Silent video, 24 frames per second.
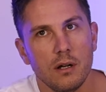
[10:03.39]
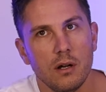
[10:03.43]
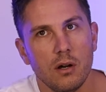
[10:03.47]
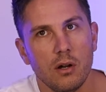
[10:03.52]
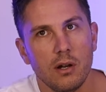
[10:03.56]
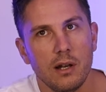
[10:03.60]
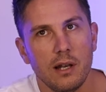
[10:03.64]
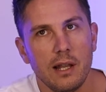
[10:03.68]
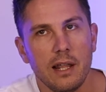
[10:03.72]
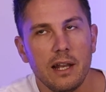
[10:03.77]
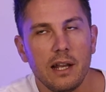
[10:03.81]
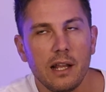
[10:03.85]
are
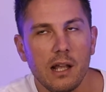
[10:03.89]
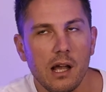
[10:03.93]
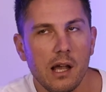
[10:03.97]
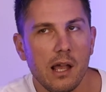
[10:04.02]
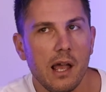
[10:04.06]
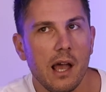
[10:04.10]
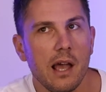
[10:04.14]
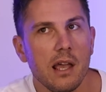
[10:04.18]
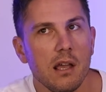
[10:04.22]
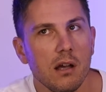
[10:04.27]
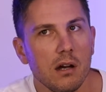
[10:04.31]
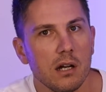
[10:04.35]
letting
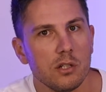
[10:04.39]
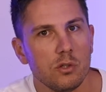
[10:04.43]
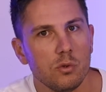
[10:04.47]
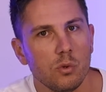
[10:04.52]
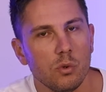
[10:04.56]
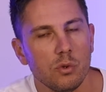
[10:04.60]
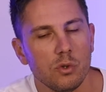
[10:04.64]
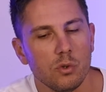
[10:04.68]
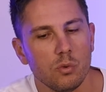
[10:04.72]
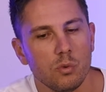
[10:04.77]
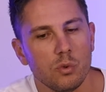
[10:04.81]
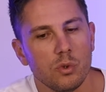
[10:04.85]
AI do
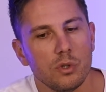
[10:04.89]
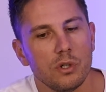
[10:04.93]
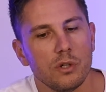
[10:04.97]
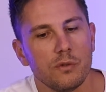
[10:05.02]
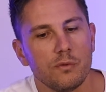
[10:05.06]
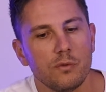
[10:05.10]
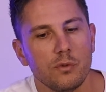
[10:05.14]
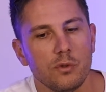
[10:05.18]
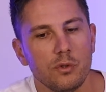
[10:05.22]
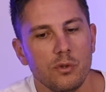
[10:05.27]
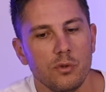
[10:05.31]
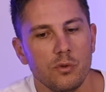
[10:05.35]
all the work
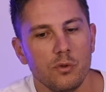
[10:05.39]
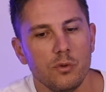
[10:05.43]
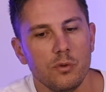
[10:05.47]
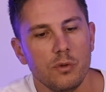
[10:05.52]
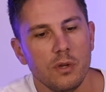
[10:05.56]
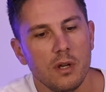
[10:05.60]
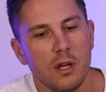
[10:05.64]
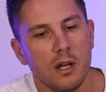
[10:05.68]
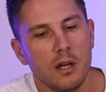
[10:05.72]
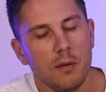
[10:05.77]
for you,